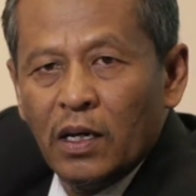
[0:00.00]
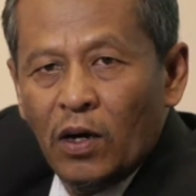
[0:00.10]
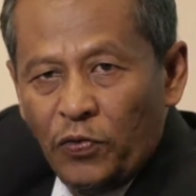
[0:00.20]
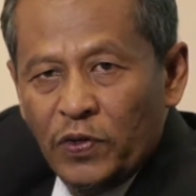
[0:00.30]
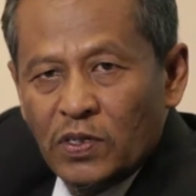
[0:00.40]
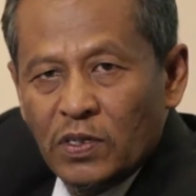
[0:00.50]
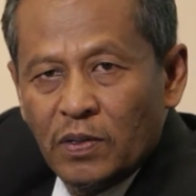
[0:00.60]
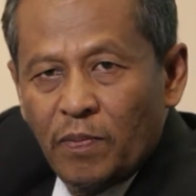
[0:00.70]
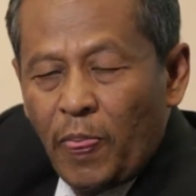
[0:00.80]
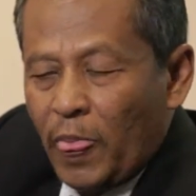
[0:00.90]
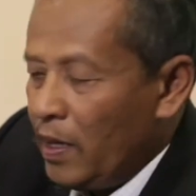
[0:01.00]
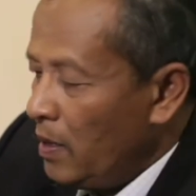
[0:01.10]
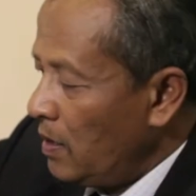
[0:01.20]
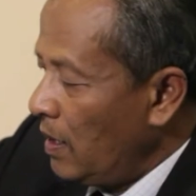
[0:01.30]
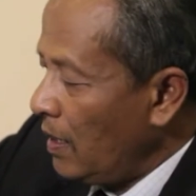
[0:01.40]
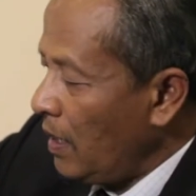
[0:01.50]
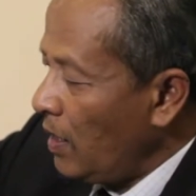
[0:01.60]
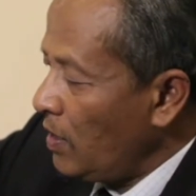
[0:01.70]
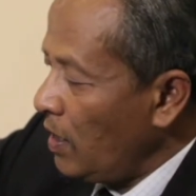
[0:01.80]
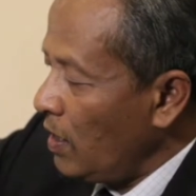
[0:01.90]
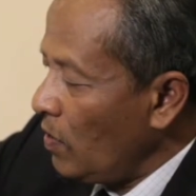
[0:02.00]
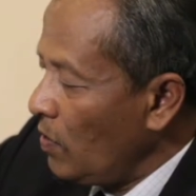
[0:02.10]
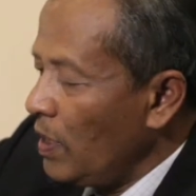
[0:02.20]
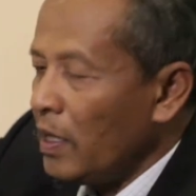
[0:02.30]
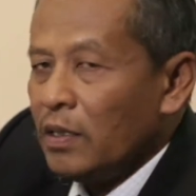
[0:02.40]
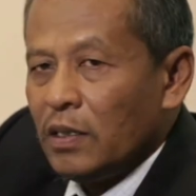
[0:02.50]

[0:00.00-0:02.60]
office. The data entry including